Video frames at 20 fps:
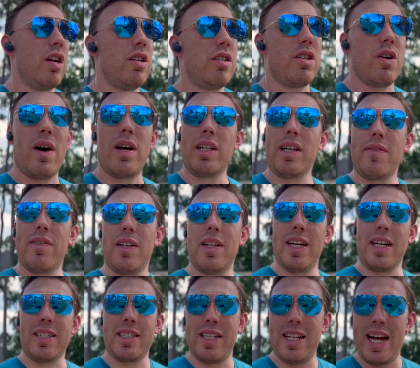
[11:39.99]
So I'll leave a
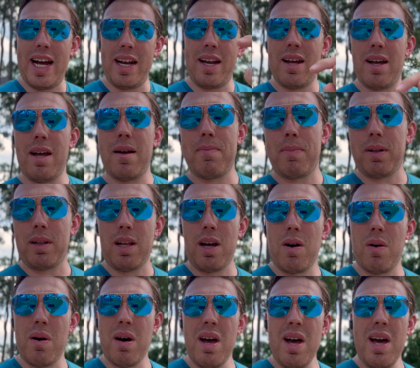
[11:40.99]
link to that
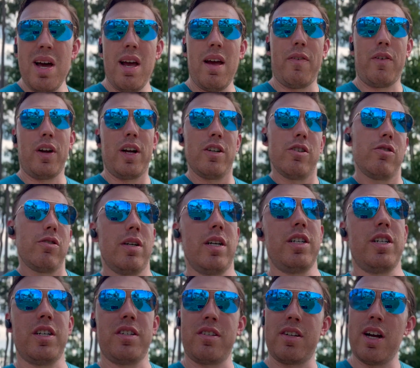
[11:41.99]
below if you're interested in
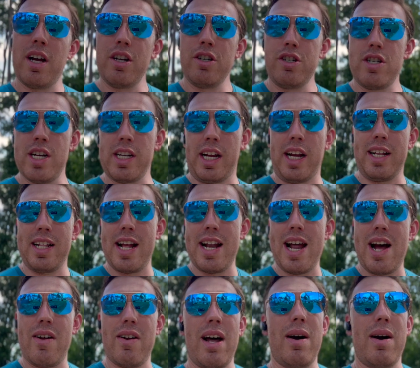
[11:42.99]
just checking that out.